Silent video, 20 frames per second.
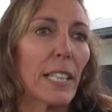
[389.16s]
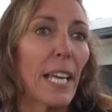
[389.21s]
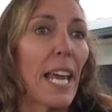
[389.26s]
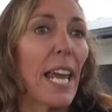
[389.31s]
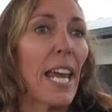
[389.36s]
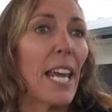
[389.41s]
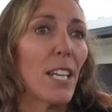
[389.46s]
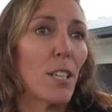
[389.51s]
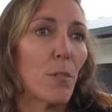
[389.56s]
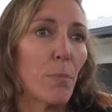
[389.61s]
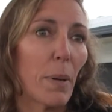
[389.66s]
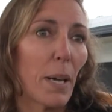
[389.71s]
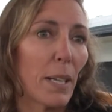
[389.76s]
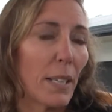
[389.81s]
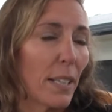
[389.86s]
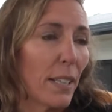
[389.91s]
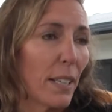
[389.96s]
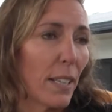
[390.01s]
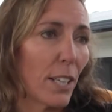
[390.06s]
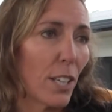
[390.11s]
land,
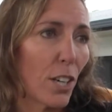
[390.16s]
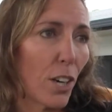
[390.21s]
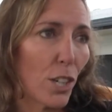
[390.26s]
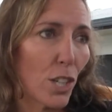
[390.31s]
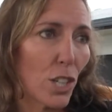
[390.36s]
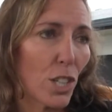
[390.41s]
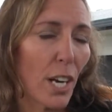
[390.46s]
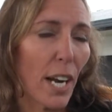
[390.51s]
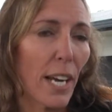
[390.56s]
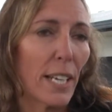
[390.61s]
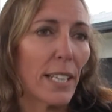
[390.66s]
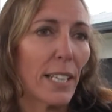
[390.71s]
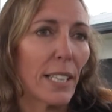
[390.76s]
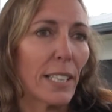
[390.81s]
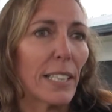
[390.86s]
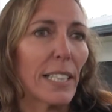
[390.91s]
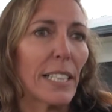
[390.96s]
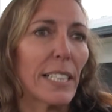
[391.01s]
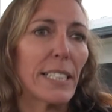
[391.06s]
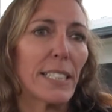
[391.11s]
but in
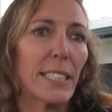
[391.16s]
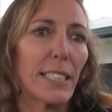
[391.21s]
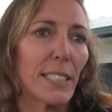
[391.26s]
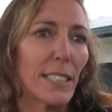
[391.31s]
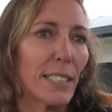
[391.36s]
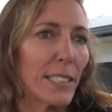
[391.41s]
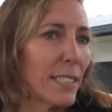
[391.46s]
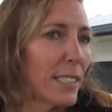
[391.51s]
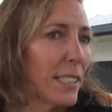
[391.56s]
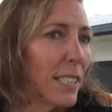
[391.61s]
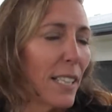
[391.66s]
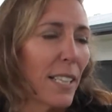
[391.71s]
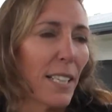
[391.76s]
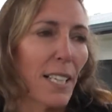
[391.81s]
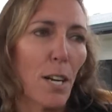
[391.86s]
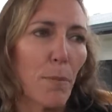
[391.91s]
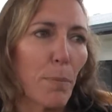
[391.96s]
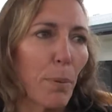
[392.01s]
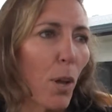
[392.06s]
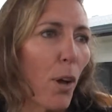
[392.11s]
negotiating leases,
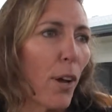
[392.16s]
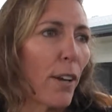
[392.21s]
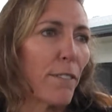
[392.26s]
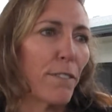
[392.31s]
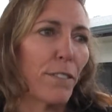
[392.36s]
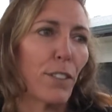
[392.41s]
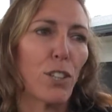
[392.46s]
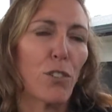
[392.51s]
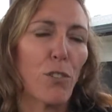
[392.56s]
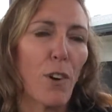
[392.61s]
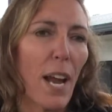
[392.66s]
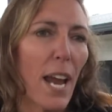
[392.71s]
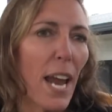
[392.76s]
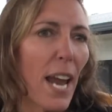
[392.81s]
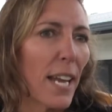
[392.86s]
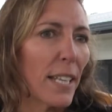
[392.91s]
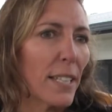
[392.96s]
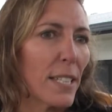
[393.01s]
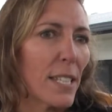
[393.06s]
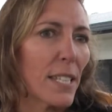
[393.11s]
applying for
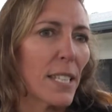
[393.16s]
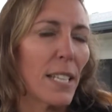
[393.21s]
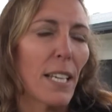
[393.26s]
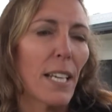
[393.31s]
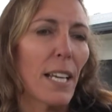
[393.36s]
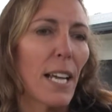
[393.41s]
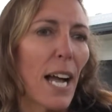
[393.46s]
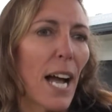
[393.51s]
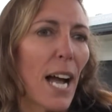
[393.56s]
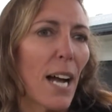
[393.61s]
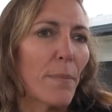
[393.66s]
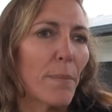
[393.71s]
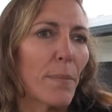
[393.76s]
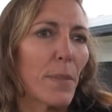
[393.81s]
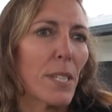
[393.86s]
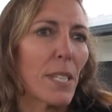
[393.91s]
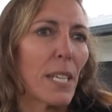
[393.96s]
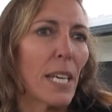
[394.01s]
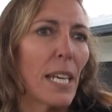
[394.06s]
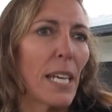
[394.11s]
grants,
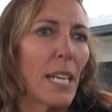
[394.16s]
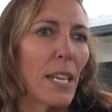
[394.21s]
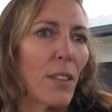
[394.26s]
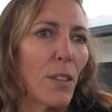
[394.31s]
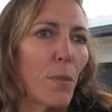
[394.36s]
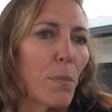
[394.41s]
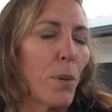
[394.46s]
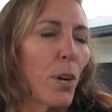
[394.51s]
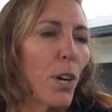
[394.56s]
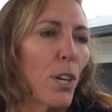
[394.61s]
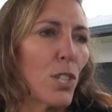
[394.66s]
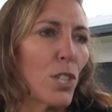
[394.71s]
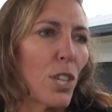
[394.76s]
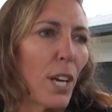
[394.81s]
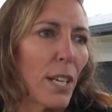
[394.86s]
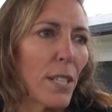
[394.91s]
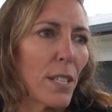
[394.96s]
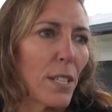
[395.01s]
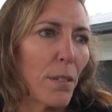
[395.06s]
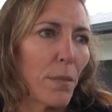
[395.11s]
seeing the
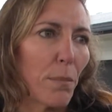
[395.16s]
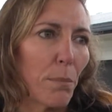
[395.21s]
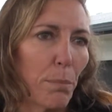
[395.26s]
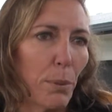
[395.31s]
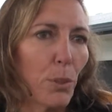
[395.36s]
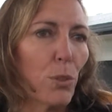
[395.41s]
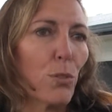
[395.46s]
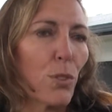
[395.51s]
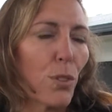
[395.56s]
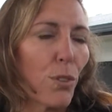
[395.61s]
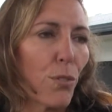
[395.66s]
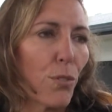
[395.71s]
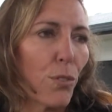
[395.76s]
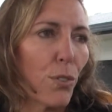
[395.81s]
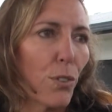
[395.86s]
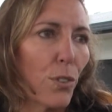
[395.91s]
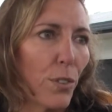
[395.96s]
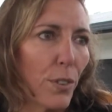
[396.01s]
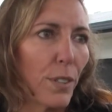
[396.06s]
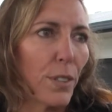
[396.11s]
project built
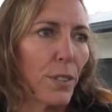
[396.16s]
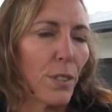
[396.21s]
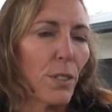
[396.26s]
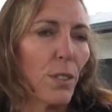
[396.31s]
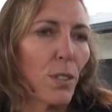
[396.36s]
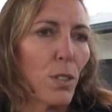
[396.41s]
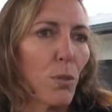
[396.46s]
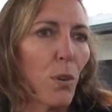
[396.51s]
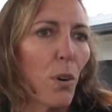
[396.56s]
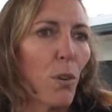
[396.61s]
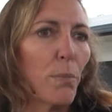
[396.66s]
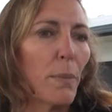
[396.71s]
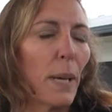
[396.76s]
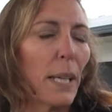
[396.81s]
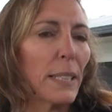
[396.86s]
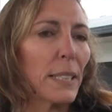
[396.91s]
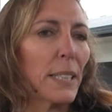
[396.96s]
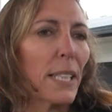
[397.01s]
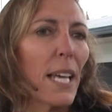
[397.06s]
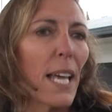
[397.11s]
through the 12
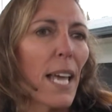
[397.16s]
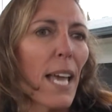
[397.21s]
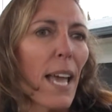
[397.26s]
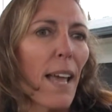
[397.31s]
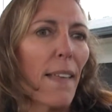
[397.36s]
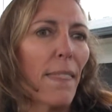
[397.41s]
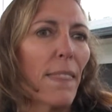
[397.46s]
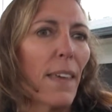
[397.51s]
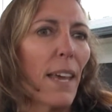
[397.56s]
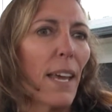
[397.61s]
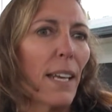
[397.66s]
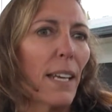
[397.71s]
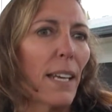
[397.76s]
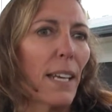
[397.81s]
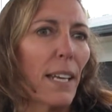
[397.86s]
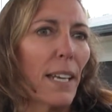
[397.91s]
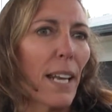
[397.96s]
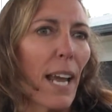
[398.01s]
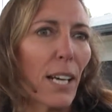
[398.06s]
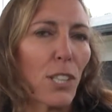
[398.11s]
months, and then
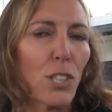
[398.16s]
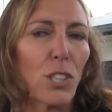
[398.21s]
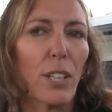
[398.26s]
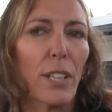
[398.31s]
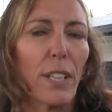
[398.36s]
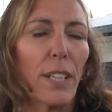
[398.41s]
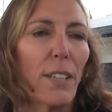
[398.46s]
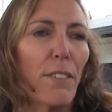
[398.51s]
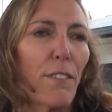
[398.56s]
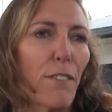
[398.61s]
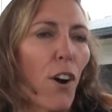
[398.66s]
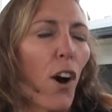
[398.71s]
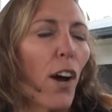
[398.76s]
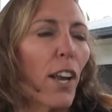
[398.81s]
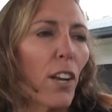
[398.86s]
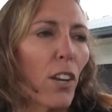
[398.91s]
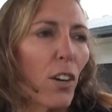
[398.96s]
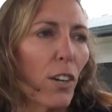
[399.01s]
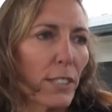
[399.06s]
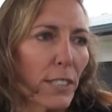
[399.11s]
in actually
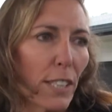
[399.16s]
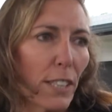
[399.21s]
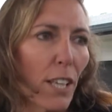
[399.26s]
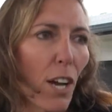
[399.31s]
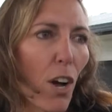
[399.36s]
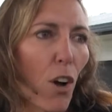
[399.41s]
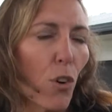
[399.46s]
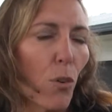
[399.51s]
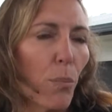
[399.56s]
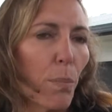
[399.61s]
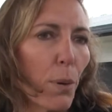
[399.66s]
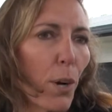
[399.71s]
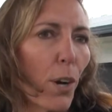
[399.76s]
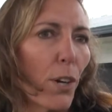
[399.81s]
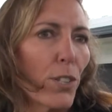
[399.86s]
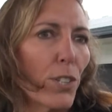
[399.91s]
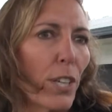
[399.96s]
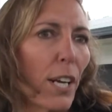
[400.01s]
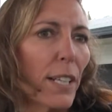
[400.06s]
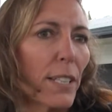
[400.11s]
finalising the whole
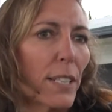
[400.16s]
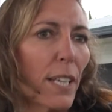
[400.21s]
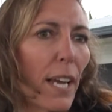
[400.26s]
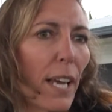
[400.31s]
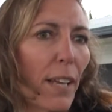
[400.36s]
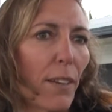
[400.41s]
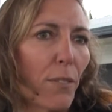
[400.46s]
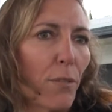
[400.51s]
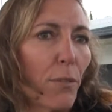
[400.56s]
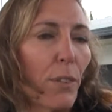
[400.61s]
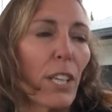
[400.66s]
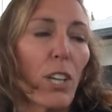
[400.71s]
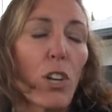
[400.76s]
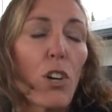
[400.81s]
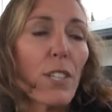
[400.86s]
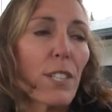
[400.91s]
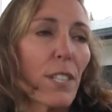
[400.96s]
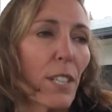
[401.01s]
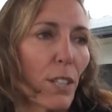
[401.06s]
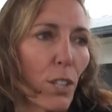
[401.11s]
project and
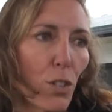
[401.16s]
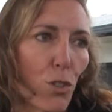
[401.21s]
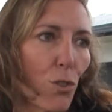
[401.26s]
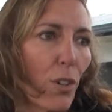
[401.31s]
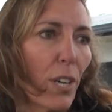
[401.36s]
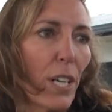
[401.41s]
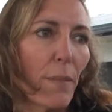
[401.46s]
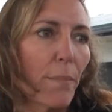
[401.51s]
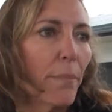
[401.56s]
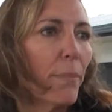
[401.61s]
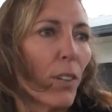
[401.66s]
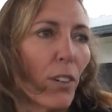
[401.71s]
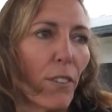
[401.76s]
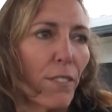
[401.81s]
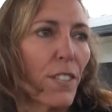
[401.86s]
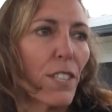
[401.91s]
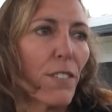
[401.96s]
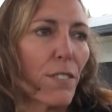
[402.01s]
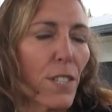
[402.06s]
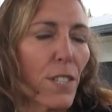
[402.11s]
realising the dream of this